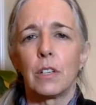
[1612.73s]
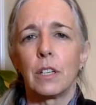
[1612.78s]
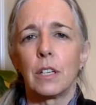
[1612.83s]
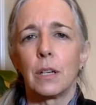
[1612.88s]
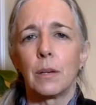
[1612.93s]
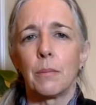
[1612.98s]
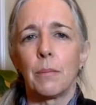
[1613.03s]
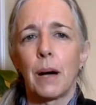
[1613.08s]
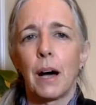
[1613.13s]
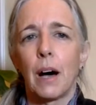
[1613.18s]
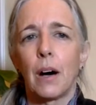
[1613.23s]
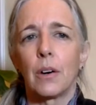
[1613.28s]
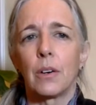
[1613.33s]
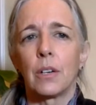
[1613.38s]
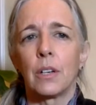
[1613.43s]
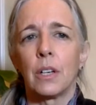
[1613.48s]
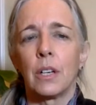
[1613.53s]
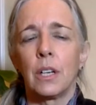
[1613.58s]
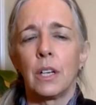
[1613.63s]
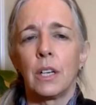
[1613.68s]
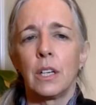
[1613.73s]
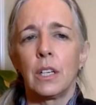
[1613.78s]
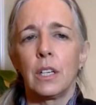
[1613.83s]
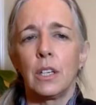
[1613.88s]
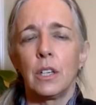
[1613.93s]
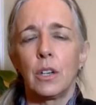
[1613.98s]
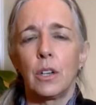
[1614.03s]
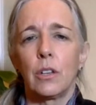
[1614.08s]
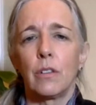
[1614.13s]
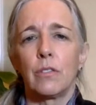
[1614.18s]
in about
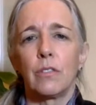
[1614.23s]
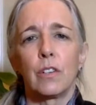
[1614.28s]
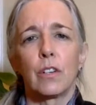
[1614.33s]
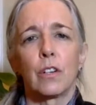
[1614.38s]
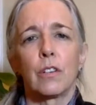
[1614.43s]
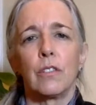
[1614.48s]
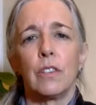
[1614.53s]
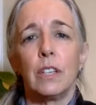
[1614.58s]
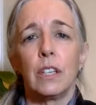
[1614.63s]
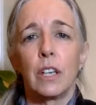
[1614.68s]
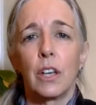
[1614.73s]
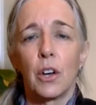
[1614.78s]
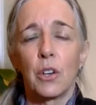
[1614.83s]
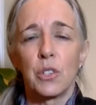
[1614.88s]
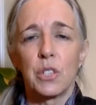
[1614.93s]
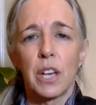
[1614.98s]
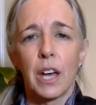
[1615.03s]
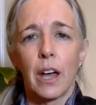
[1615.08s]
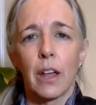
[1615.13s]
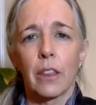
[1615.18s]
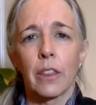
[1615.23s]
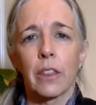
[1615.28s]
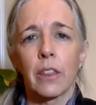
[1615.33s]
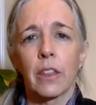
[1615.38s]
the fear of ego death.